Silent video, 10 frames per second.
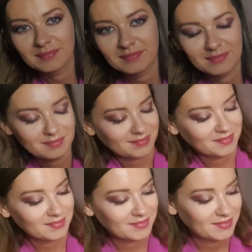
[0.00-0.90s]

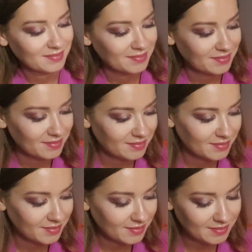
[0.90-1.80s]

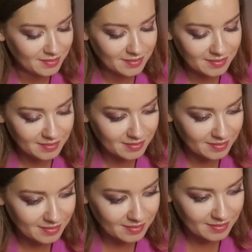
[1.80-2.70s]

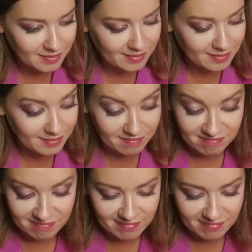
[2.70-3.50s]
Nobody speaks.